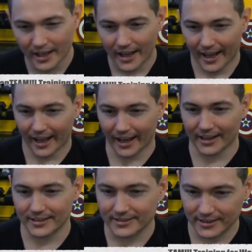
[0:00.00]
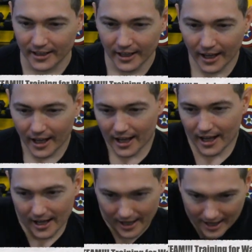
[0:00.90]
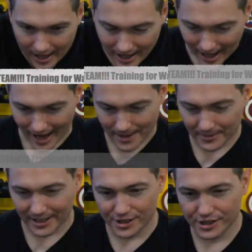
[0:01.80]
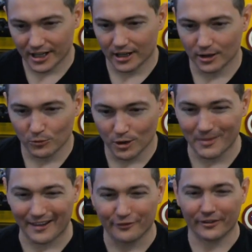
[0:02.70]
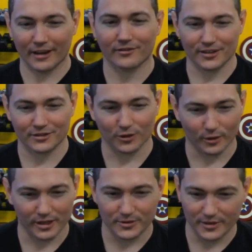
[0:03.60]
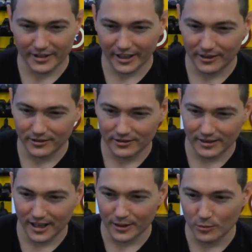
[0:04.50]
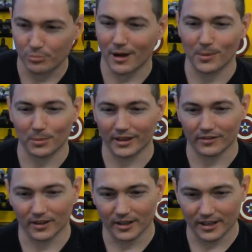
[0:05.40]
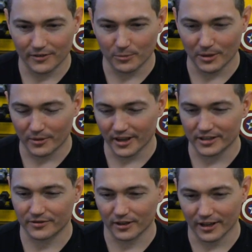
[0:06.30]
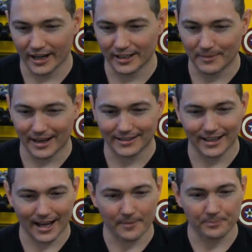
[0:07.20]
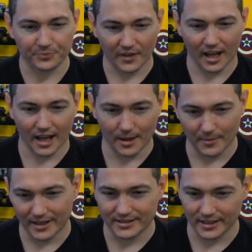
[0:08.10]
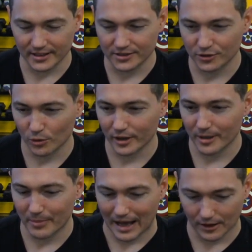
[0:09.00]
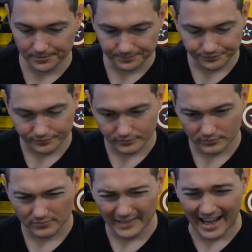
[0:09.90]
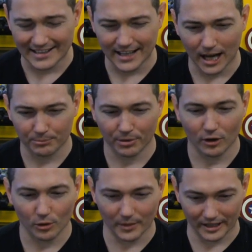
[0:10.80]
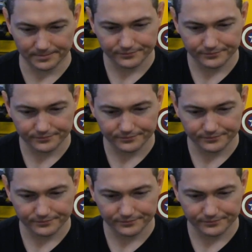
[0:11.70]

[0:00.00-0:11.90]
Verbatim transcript: And uh, I am going to share one of my favorite stories with you. Uh, you probably have heard it if you've been with us for any amount of time. Um, it's a story about Itzhak Perlman.